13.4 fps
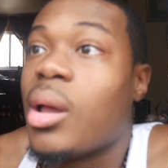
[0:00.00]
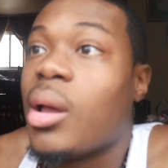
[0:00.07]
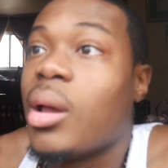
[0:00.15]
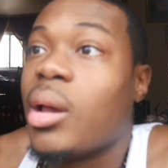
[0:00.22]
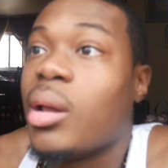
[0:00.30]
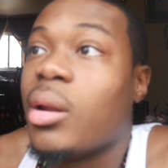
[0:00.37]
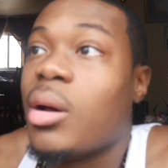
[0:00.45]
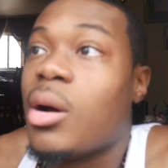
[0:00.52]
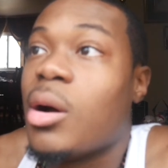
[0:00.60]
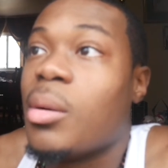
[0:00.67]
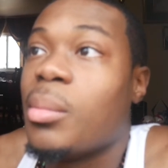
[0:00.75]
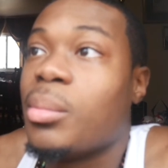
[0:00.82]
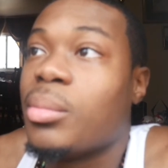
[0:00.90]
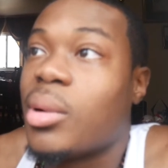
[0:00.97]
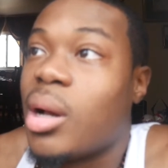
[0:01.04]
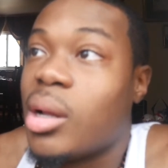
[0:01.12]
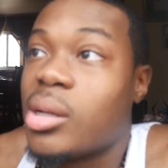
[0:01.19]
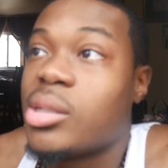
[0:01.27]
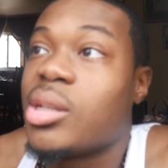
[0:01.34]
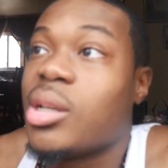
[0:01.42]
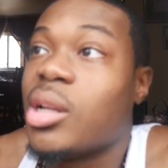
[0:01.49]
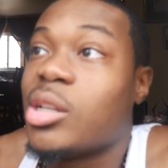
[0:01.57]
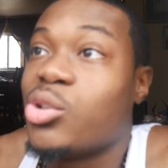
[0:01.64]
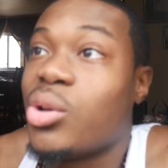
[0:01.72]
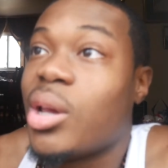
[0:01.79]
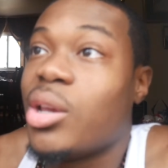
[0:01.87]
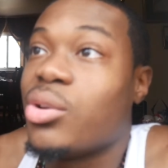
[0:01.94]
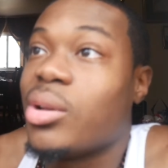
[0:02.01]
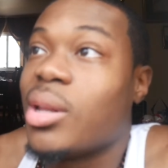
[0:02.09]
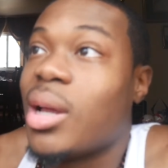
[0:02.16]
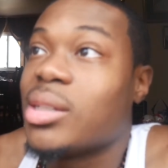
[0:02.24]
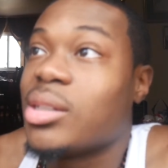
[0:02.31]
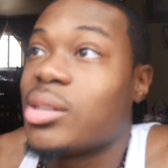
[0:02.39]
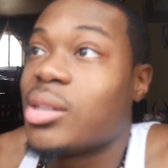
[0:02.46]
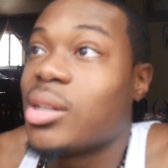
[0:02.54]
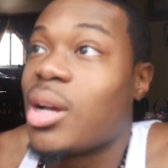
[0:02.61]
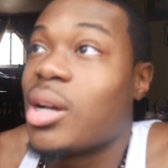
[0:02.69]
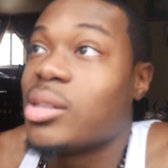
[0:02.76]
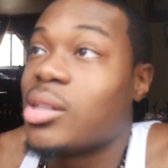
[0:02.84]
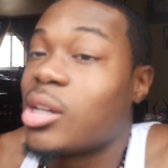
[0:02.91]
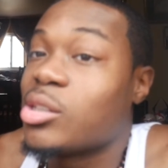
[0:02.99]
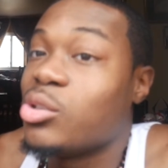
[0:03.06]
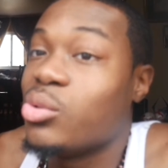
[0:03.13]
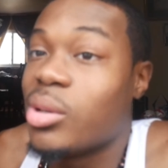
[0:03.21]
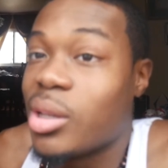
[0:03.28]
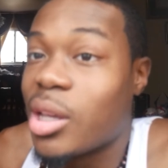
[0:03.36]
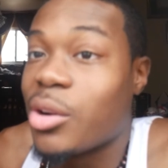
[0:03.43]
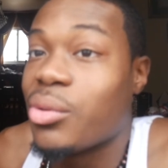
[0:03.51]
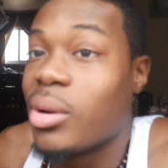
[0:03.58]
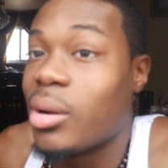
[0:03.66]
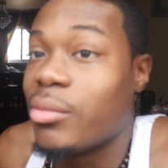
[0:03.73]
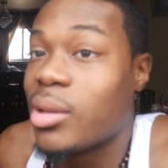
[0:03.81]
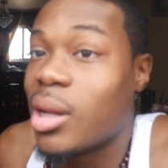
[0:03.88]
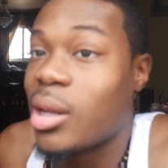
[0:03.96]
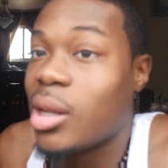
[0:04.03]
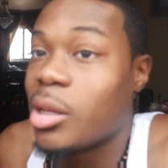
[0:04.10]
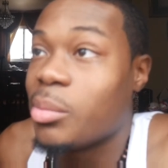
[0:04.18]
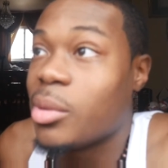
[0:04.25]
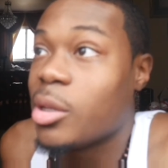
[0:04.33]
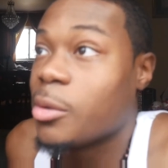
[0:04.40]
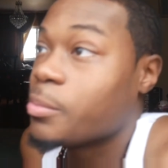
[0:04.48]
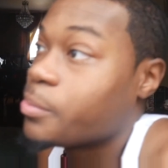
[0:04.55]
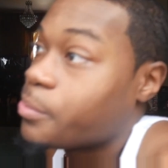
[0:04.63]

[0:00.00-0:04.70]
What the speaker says: And I understand that you hate your glasses and contacts. You can get rid of that like me.